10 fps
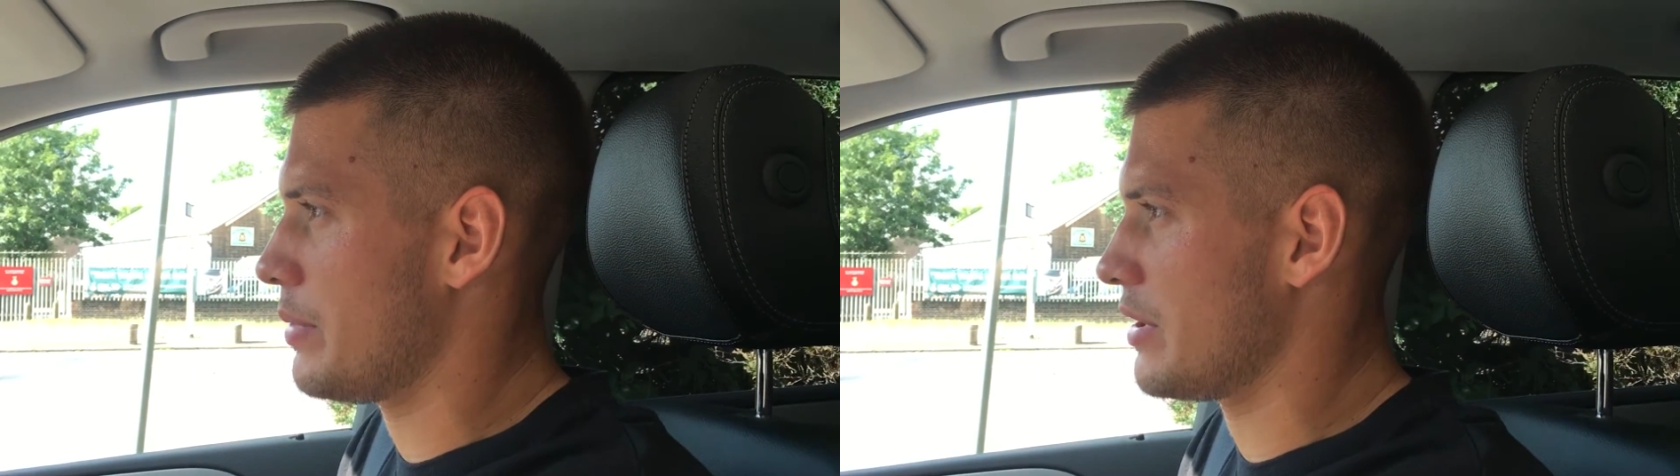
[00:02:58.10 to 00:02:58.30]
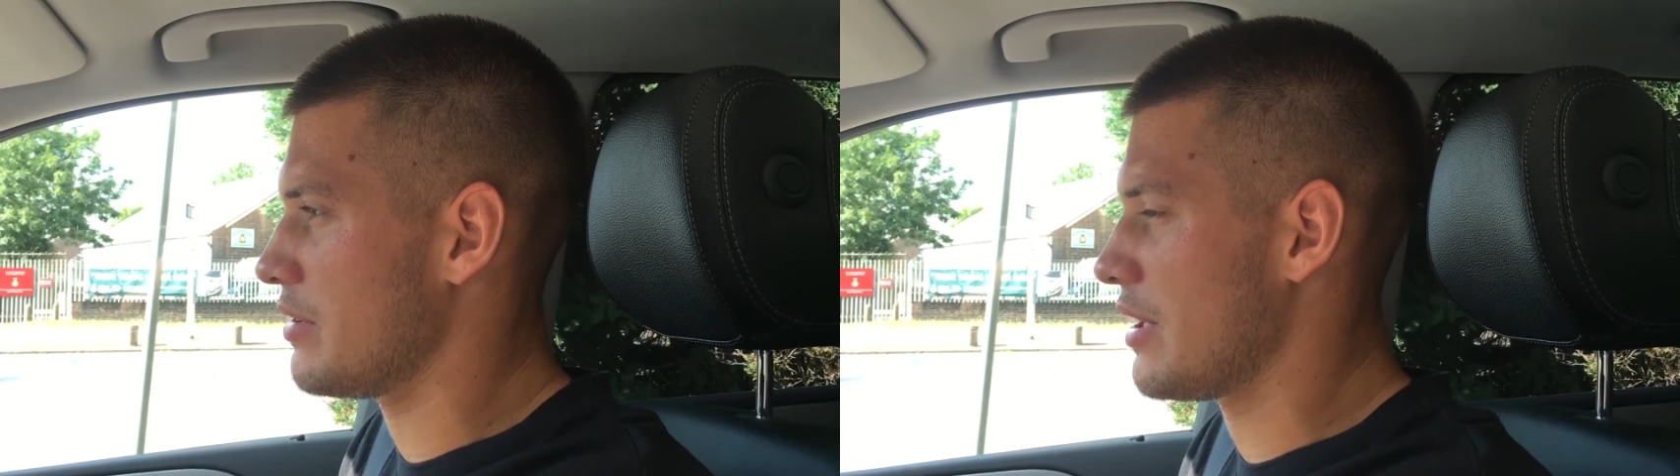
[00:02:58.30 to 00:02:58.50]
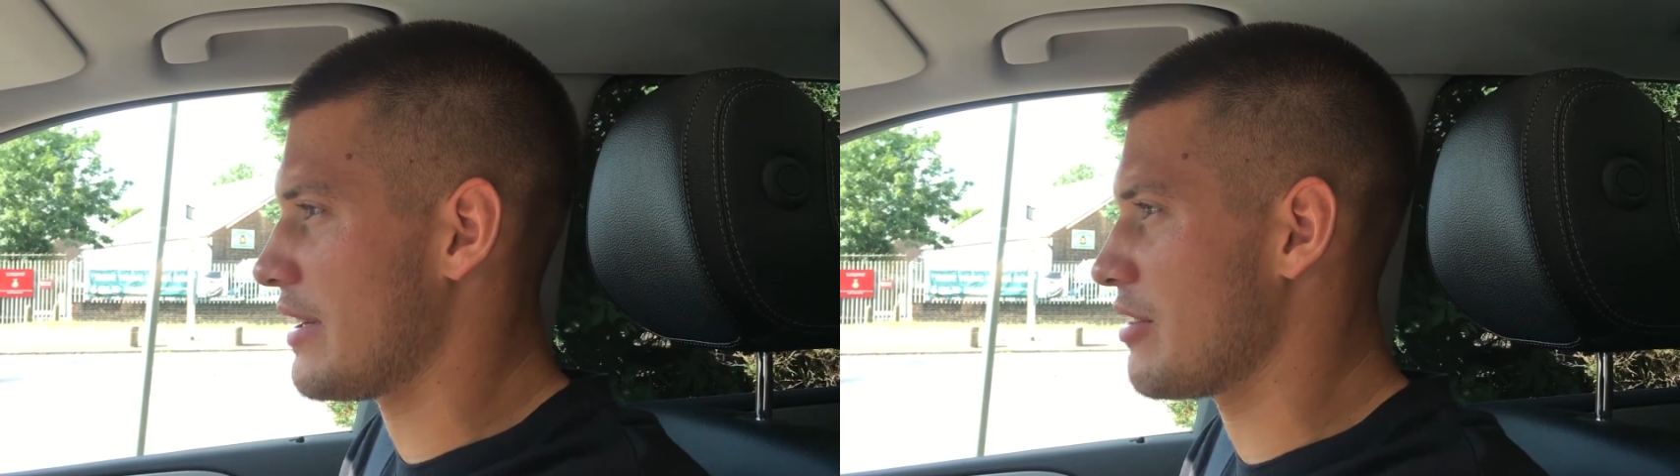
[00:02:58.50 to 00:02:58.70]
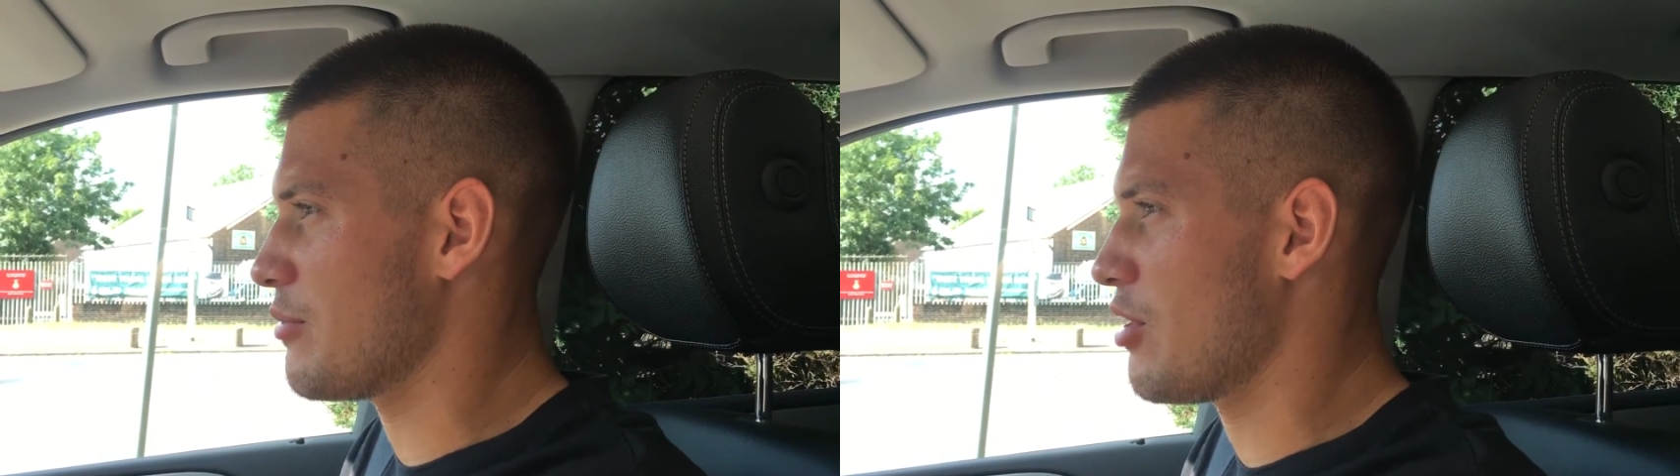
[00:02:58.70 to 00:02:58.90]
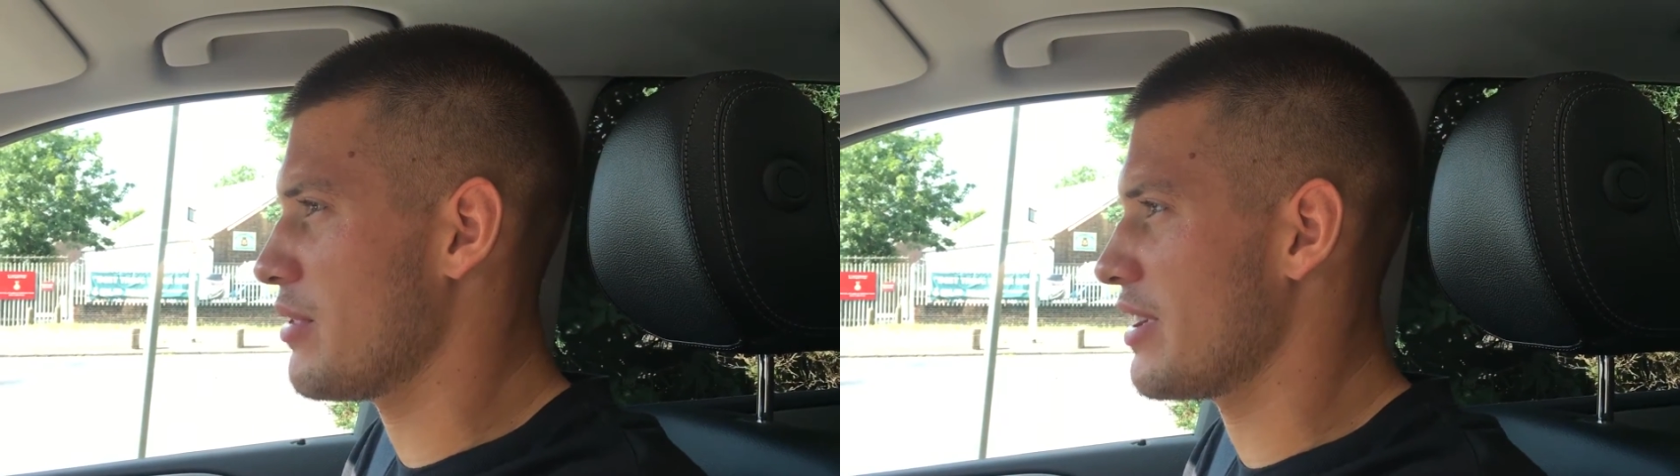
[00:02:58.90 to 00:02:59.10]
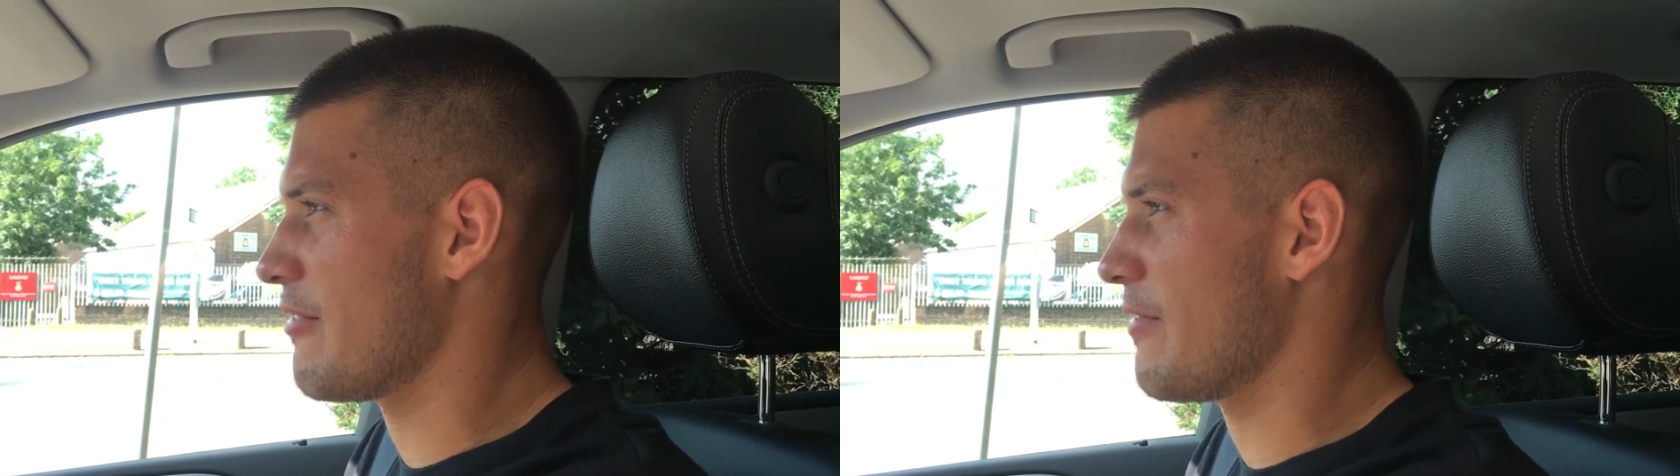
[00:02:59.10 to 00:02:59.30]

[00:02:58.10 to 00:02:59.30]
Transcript: but at the moment, I